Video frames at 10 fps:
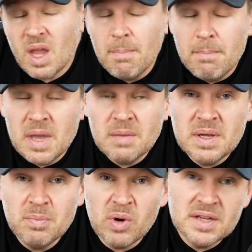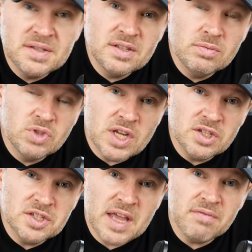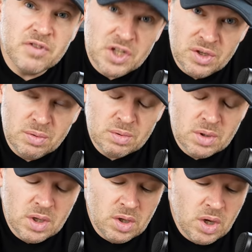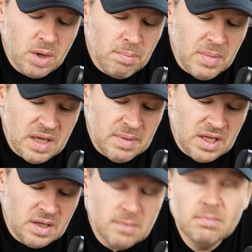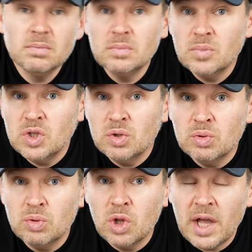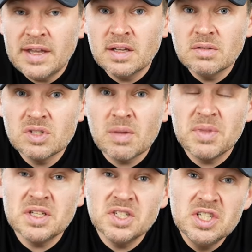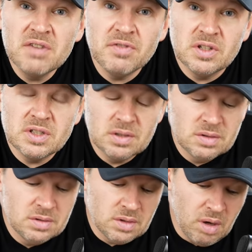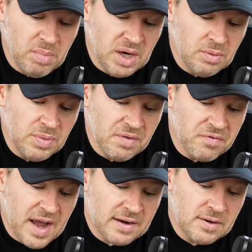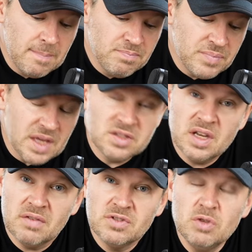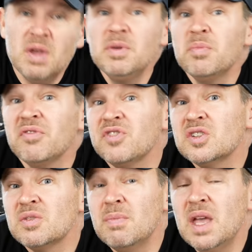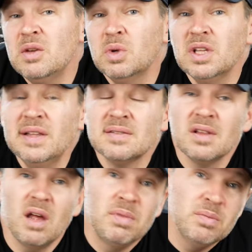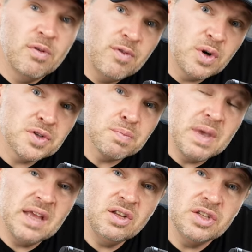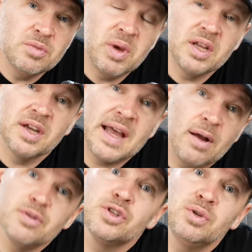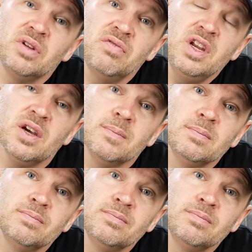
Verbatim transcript: Maybe price changes that for you. Maybe you like something different about the fact that it's an f2. Maybe you prefer it's a manual lens. A lot of people focus manually depending on how they're shooting video.